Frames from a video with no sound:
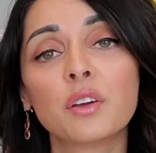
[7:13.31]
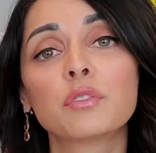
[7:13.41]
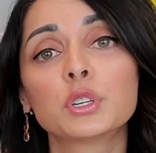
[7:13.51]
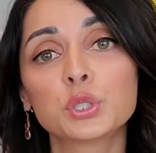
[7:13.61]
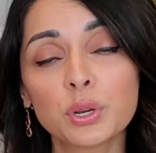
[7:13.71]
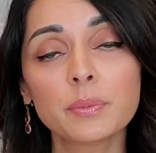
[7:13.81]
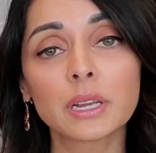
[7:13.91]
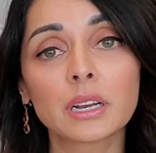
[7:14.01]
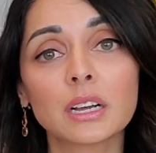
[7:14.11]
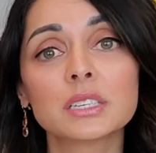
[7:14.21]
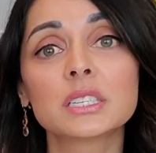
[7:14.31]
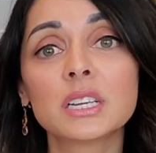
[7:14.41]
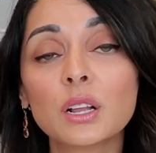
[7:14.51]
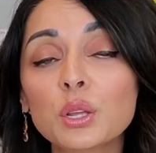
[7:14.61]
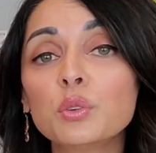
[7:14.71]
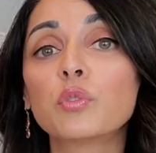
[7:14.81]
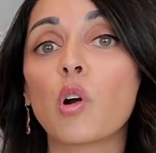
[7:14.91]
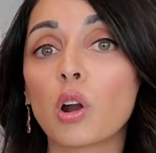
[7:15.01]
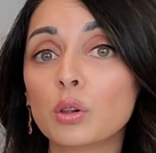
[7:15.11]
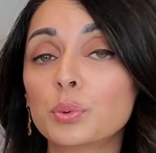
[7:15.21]
for treatment until
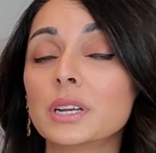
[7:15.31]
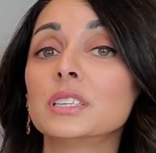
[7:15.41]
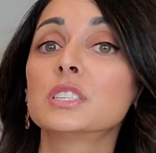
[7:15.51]
you've already